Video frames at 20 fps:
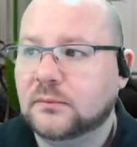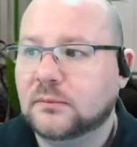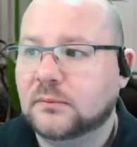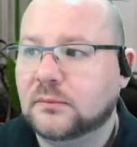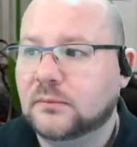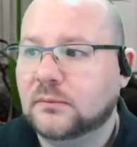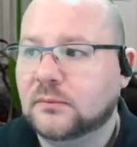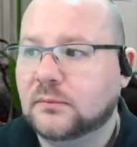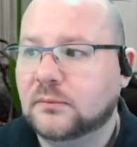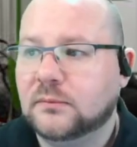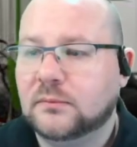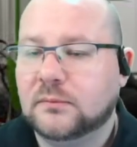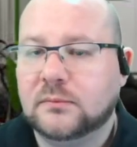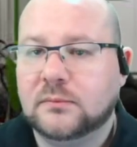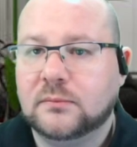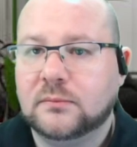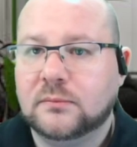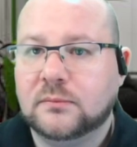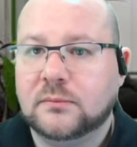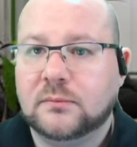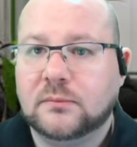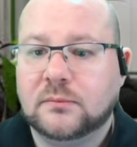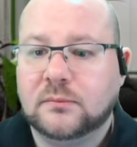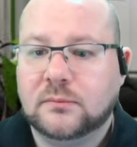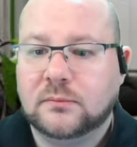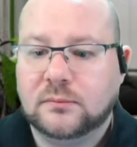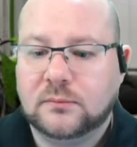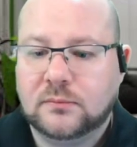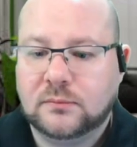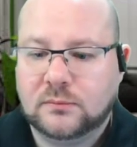I just sent it to you. Did
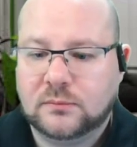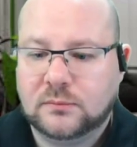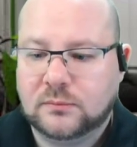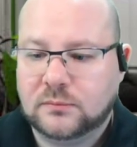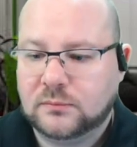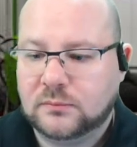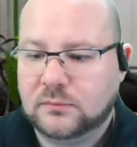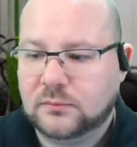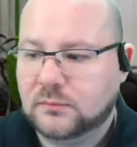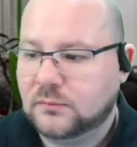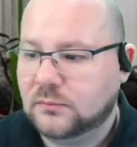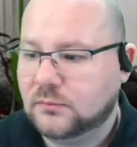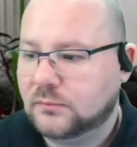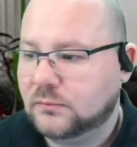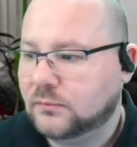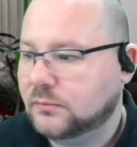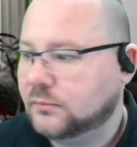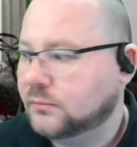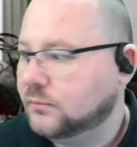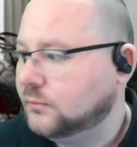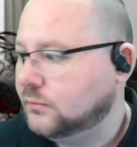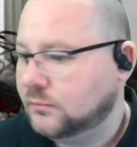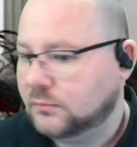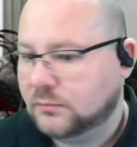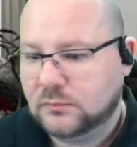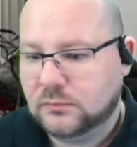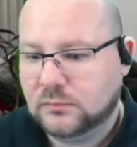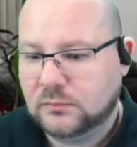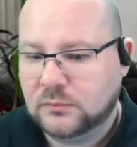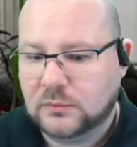you receive it?
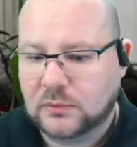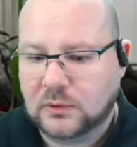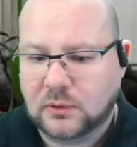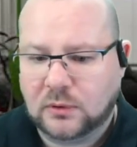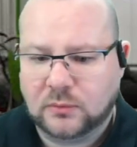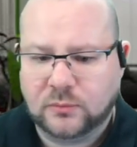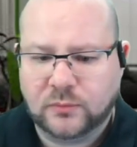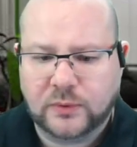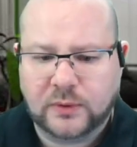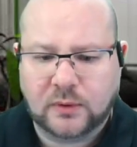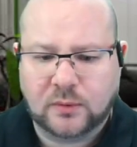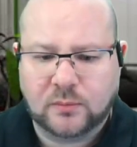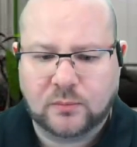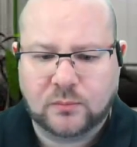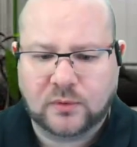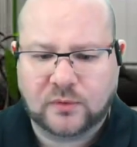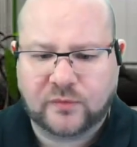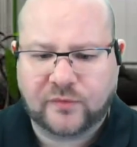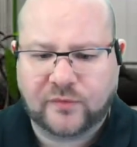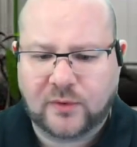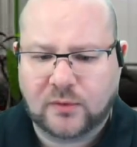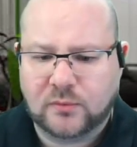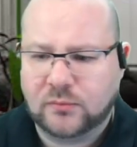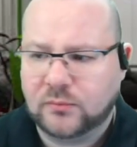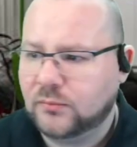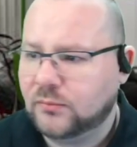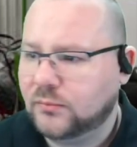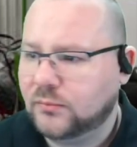On what? On what phone?